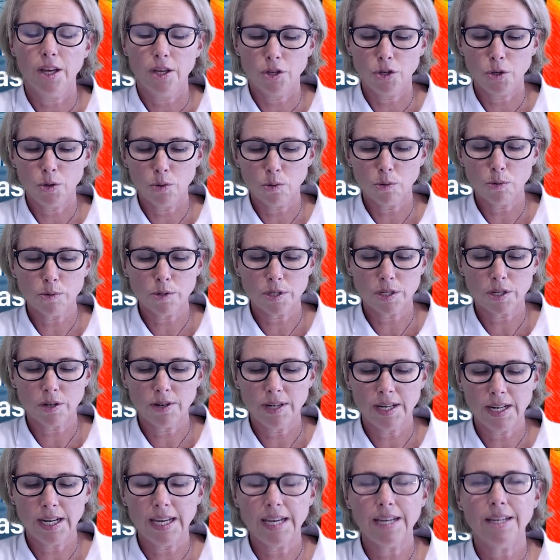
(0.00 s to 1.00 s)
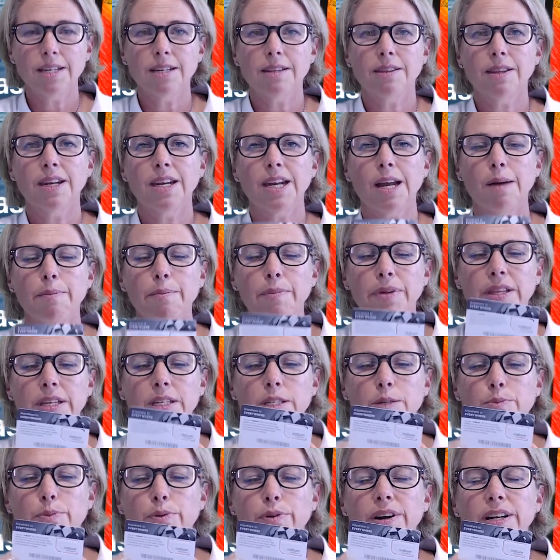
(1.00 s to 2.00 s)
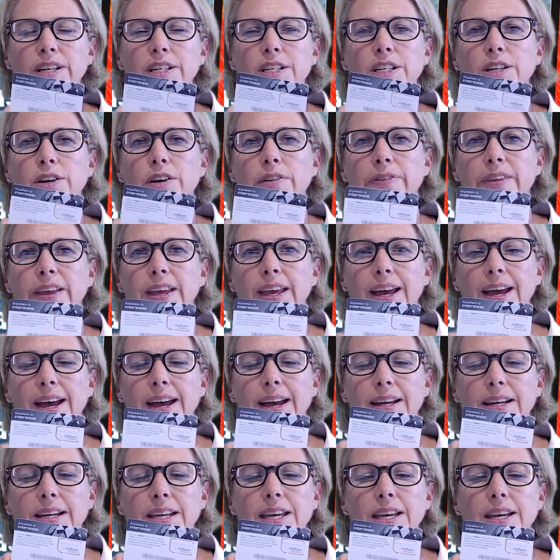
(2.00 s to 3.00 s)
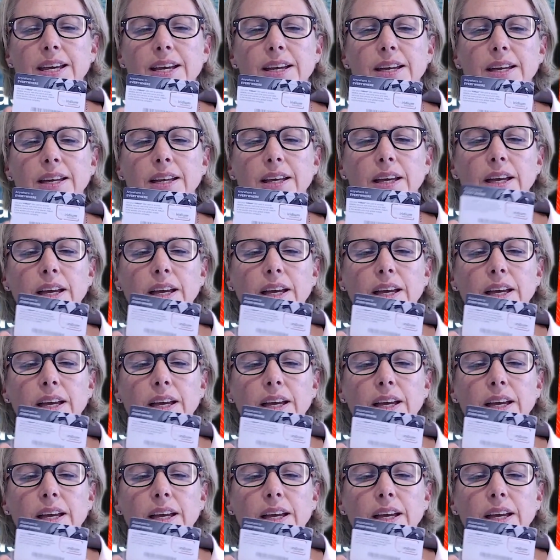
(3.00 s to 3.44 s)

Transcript: You also need the number that's printed on the card here.